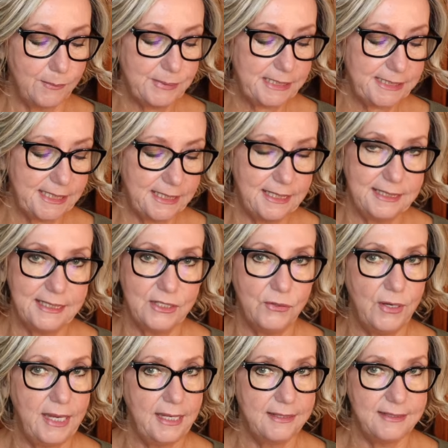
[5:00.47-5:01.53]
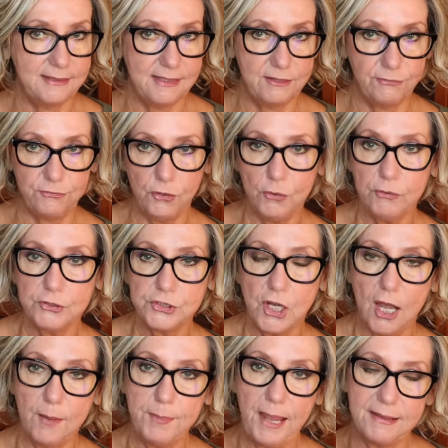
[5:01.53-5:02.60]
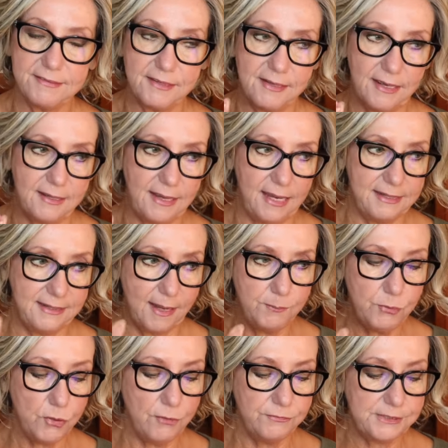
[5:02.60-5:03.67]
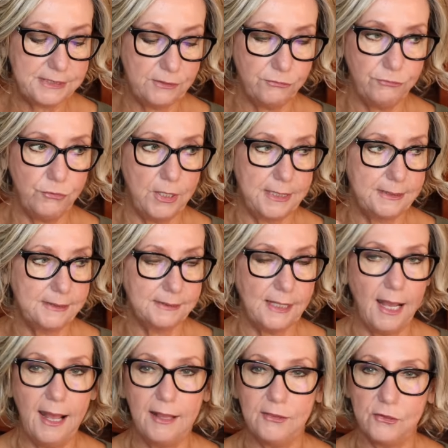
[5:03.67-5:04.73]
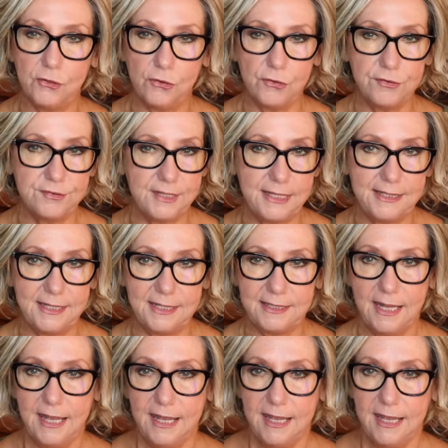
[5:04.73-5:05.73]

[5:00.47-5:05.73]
I'm standing there, and the floral top has a, a number of different colors in it,